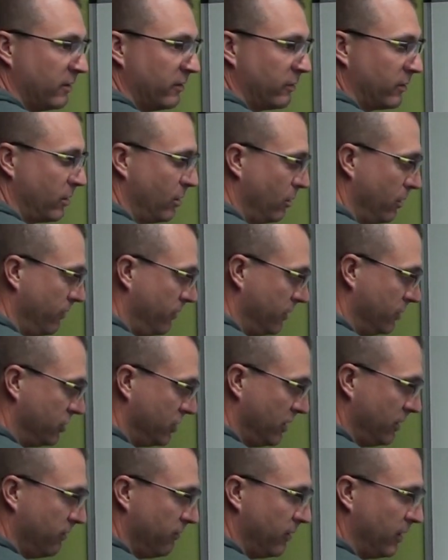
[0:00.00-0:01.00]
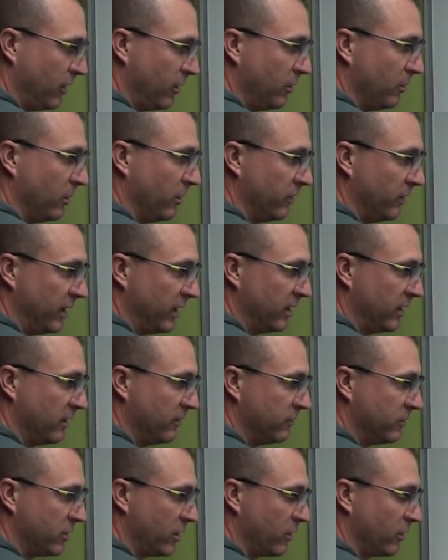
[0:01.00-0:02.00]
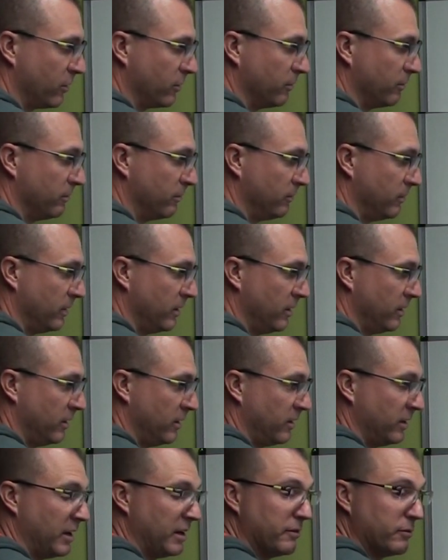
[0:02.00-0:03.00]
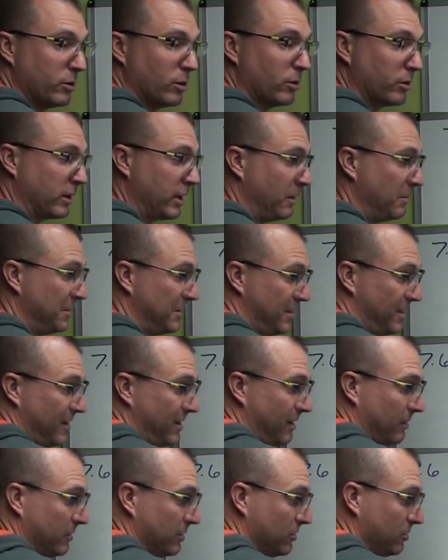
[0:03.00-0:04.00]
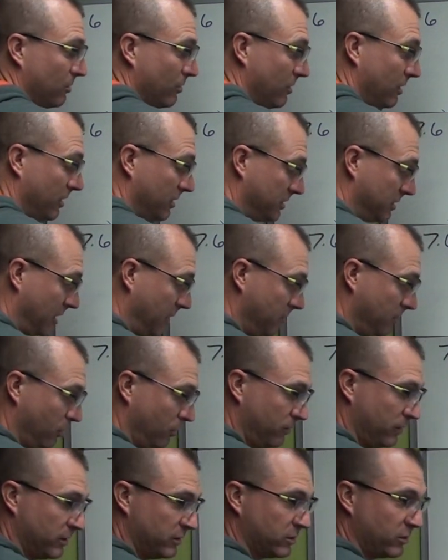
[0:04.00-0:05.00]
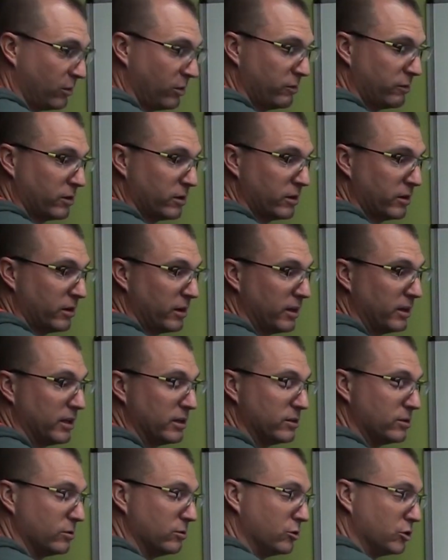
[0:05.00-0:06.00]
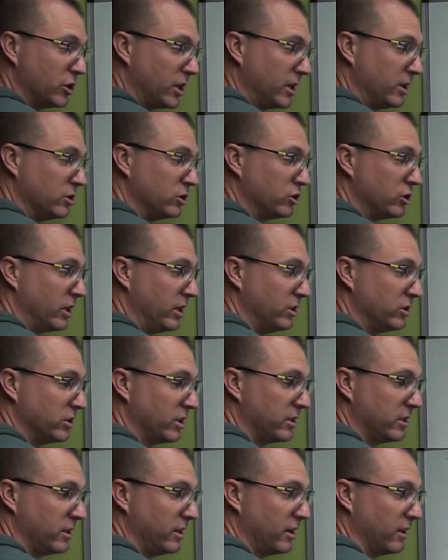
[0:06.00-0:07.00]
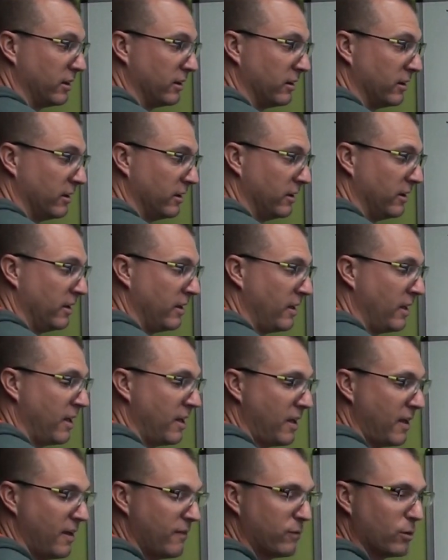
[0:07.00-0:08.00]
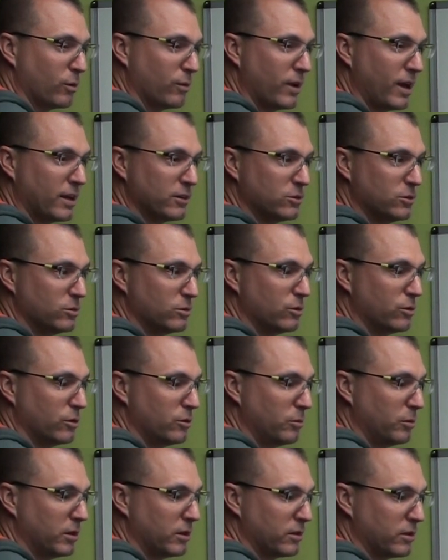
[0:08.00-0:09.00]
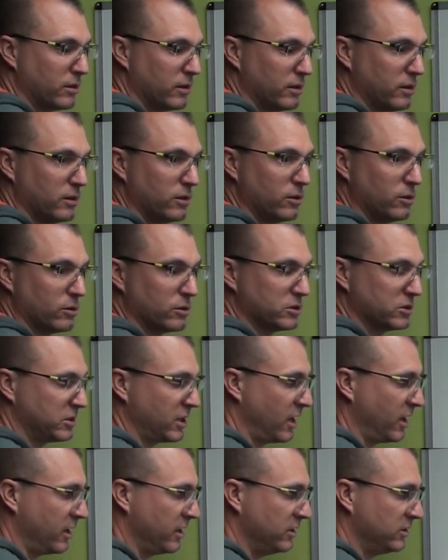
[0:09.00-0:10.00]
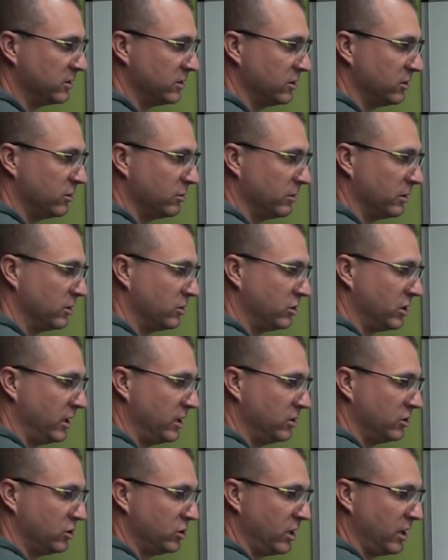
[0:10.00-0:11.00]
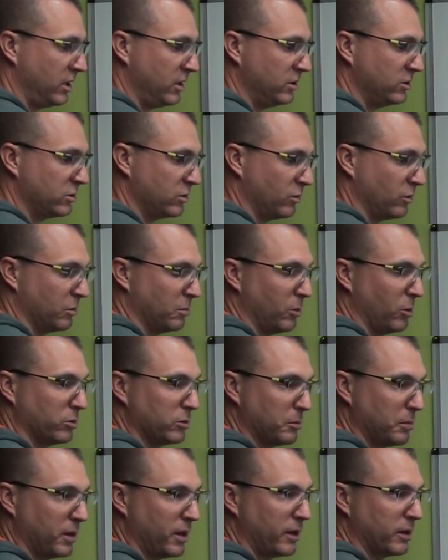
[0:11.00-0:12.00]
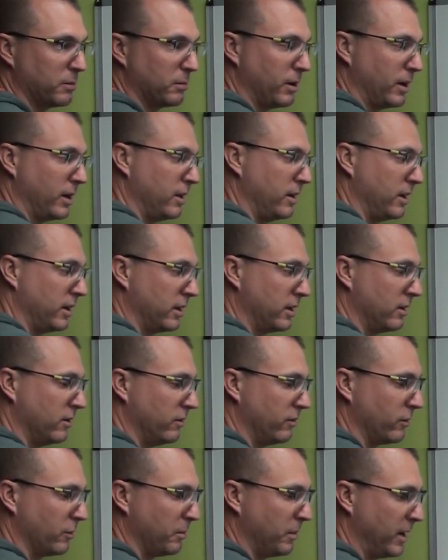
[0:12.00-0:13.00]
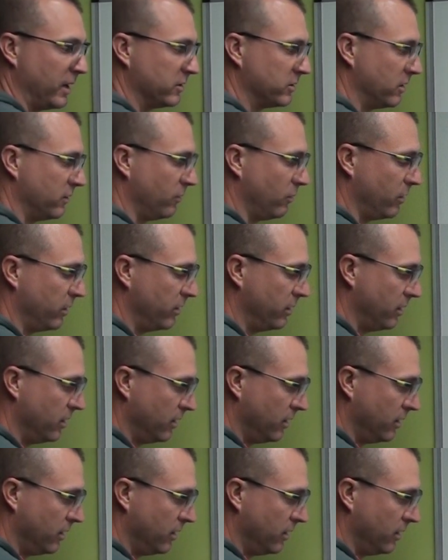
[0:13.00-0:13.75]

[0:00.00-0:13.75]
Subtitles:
coefficient and variable, negative term. Now if you're okay with that, I would do this. I'd move this over and then do change at the end. If you're not too good with your signs and doing change or multiplying by a negative or positive 1,